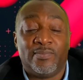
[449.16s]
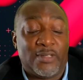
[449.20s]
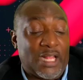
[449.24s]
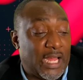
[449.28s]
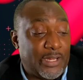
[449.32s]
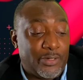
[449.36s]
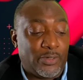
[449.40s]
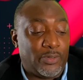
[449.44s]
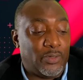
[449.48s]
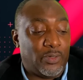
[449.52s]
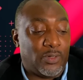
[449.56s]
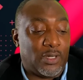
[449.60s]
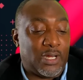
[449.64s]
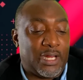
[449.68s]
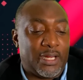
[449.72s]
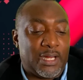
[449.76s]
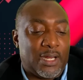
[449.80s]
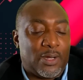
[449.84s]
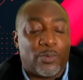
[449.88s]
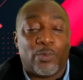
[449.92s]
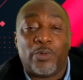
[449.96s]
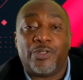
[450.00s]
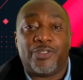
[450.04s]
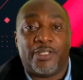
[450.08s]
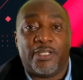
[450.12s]
I don't know,
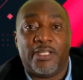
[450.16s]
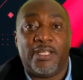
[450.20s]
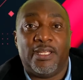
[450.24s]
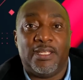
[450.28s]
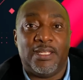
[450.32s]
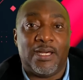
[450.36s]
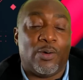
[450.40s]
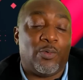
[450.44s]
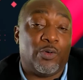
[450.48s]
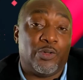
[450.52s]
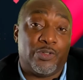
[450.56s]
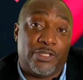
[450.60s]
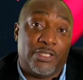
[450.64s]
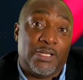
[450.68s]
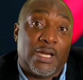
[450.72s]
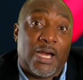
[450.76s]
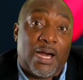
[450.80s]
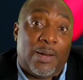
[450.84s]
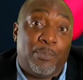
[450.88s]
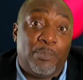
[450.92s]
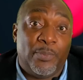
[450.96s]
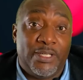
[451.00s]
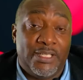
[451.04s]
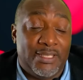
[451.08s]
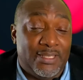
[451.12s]

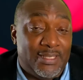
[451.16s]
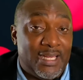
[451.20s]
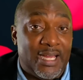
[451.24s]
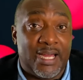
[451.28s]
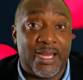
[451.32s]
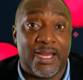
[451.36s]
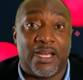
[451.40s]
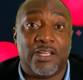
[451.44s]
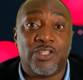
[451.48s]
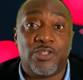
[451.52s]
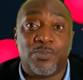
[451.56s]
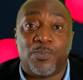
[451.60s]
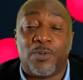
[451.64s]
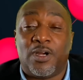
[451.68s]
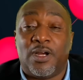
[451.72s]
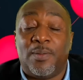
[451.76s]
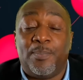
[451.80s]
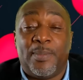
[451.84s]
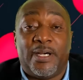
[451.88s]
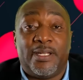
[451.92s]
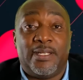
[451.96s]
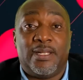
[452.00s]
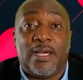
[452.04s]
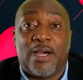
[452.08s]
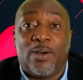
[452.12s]
I'm in diaspora,
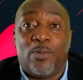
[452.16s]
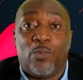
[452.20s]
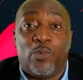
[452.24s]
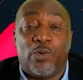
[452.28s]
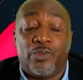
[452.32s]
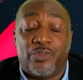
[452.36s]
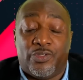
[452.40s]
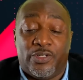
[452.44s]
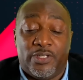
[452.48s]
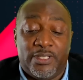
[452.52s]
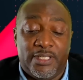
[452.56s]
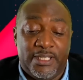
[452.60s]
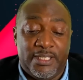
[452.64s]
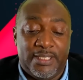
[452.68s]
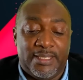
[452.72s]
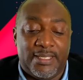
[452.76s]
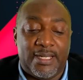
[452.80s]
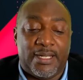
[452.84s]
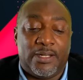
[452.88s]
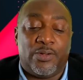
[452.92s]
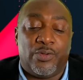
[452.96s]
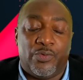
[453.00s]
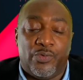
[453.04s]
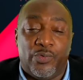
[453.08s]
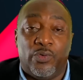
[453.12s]
but I wasn't in
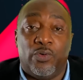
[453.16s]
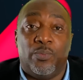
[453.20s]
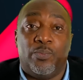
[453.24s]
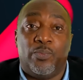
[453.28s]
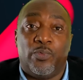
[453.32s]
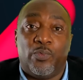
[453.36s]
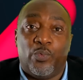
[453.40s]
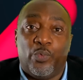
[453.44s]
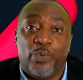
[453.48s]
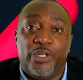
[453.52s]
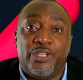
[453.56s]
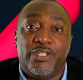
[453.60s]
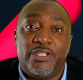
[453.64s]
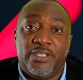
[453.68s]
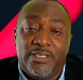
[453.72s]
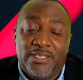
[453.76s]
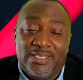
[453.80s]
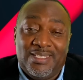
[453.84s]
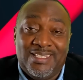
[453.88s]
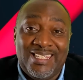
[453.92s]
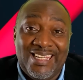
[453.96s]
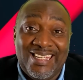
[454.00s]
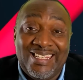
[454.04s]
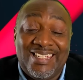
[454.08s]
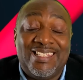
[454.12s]
that group which
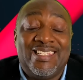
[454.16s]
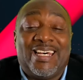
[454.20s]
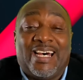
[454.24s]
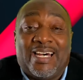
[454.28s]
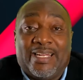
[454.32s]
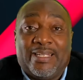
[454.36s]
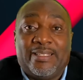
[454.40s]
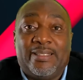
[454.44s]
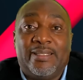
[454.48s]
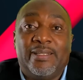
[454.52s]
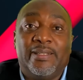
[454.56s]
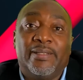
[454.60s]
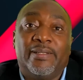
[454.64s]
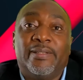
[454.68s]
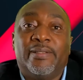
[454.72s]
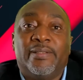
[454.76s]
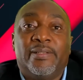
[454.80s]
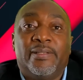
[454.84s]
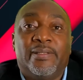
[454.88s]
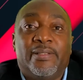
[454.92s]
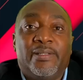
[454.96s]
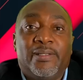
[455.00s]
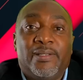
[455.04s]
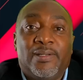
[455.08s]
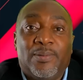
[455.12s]
did that.
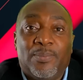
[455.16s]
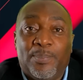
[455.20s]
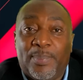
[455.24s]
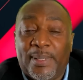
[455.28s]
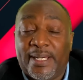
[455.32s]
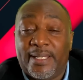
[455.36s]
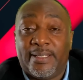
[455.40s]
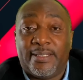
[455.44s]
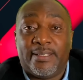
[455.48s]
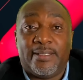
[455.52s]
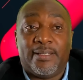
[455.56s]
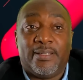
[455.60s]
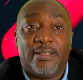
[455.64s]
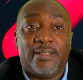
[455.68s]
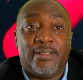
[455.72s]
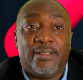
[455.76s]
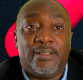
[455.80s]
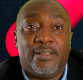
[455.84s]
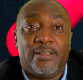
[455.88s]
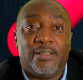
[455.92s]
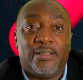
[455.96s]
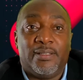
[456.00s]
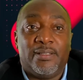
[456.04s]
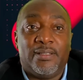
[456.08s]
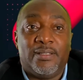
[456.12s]
But
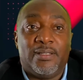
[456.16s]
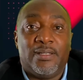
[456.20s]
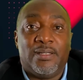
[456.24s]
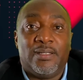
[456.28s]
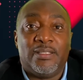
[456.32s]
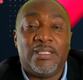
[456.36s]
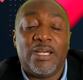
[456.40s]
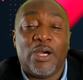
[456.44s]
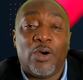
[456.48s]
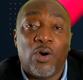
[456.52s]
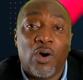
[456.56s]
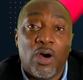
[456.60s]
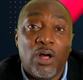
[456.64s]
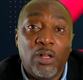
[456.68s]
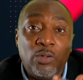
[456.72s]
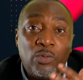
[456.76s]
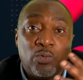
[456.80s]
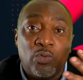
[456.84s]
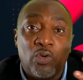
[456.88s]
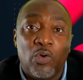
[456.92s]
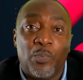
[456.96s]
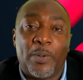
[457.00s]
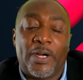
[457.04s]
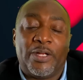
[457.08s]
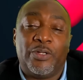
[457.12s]
the whole
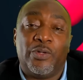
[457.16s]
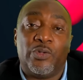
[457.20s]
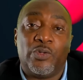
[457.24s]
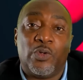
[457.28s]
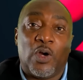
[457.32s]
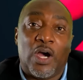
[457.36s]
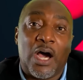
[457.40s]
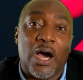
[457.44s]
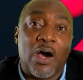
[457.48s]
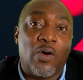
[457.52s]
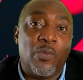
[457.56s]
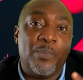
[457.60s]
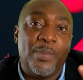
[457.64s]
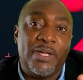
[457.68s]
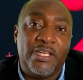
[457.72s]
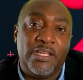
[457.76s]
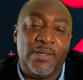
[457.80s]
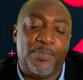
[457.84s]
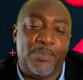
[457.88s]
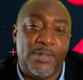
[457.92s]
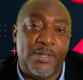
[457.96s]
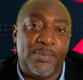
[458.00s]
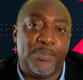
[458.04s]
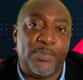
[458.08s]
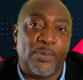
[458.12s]
group, I don't know how many
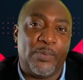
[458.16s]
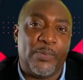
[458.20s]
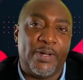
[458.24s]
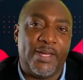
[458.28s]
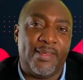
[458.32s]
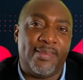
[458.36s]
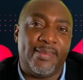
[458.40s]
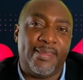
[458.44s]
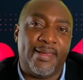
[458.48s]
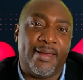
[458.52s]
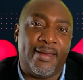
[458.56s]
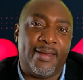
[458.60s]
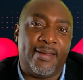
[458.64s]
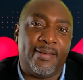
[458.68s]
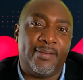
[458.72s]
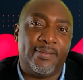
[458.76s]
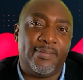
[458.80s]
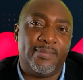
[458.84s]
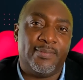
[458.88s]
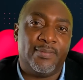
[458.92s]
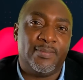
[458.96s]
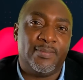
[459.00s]
people were there.